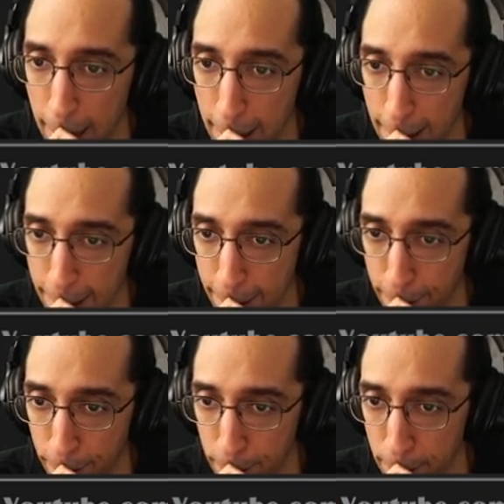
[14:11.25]

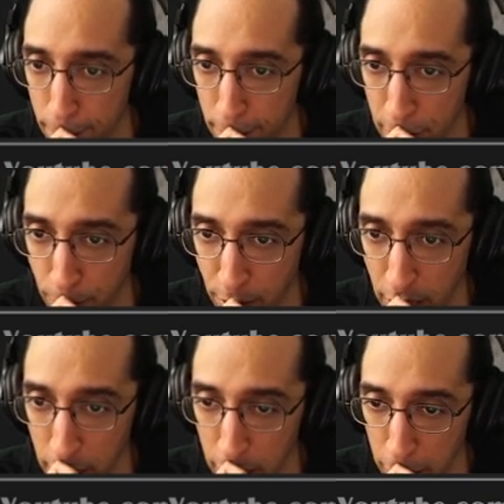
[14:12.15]
I could play
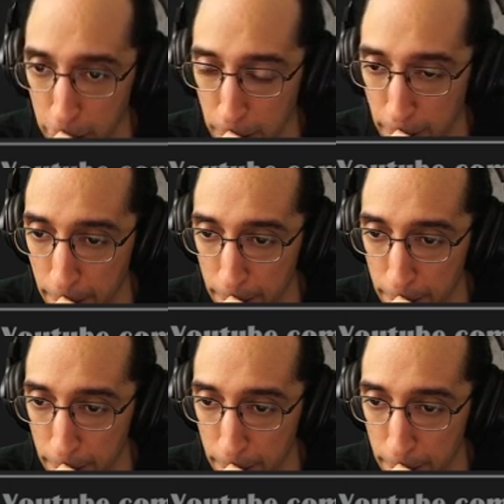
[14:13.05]
here.